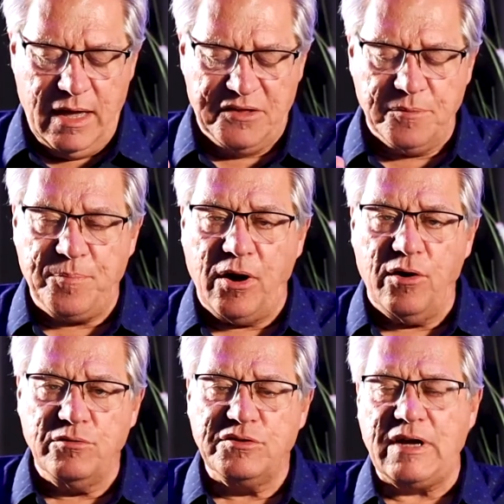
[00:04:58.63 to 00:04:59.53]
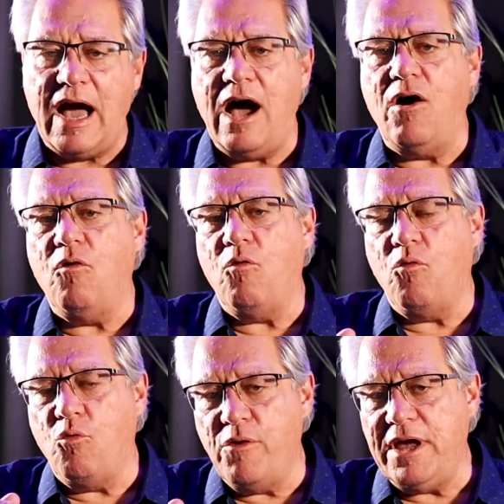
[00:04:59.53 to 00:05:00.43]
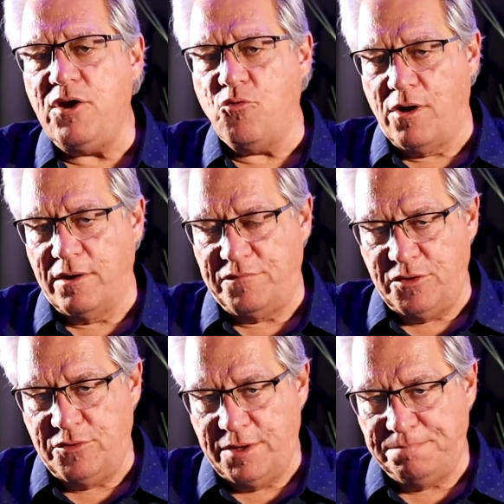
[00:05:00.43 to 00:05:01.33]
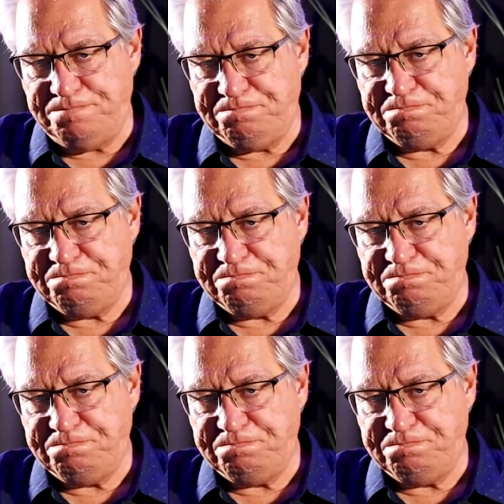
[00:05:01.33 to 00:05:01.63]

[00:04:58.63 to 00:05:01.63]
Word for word: as opposed to how we want to view him.